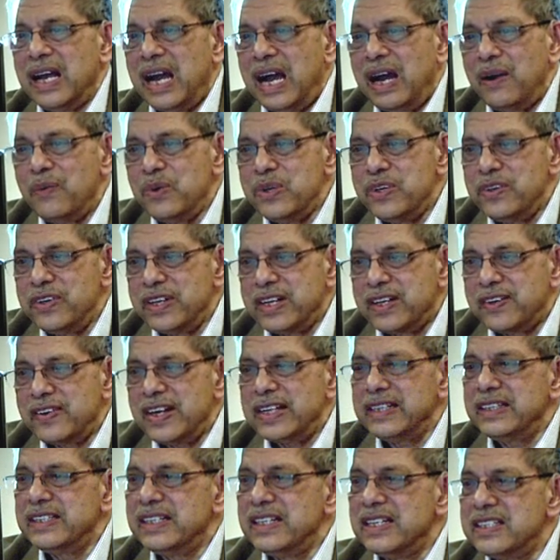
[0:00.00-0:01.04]
I would
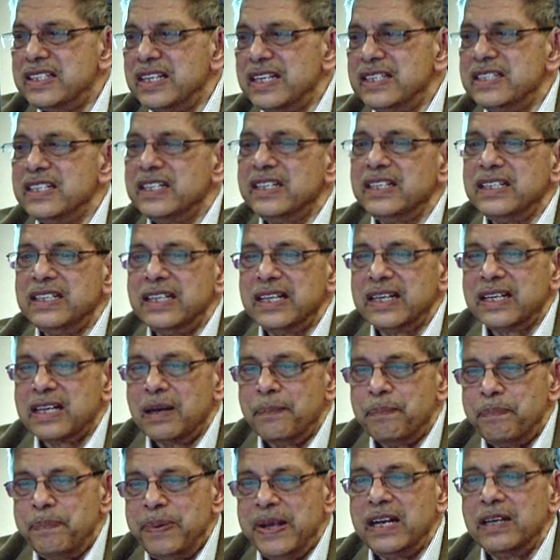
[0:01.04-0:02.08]
regret the necessity that
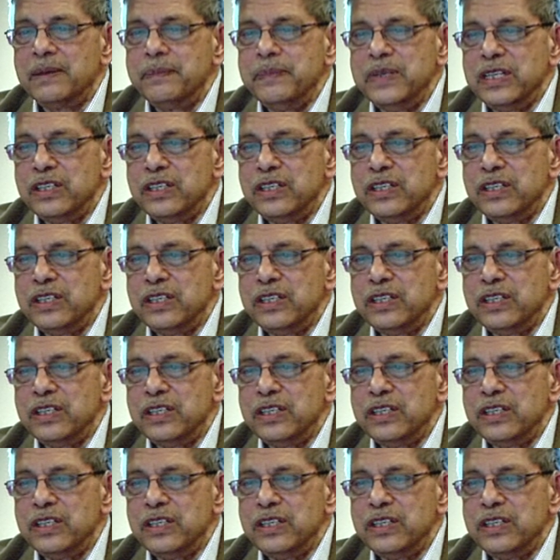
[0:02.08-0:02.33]
compelled